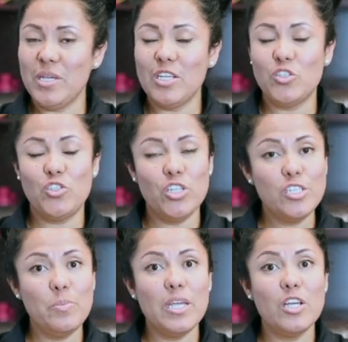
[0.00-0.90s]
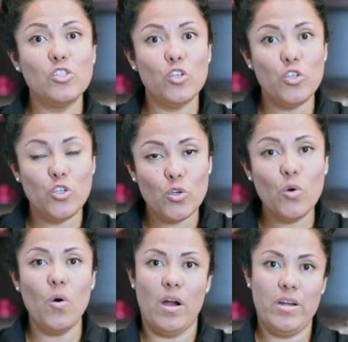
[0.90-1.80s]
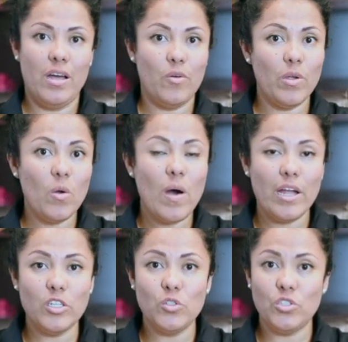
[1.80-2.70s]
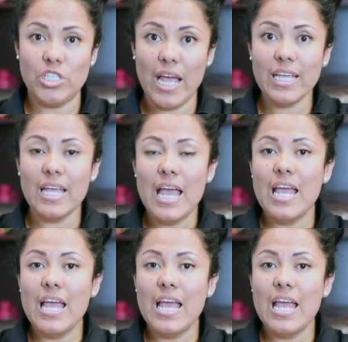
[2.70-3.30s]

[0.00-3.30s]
because just because you are not required to check,